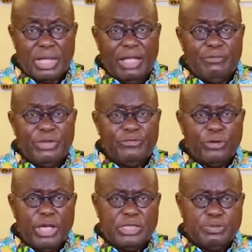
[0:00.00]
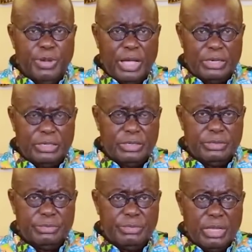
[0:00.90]
Government, for its part,
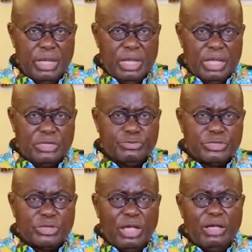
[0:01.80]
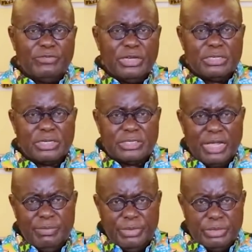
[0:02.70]
is resolved and
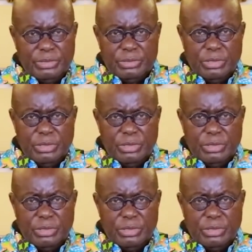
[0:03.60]
determined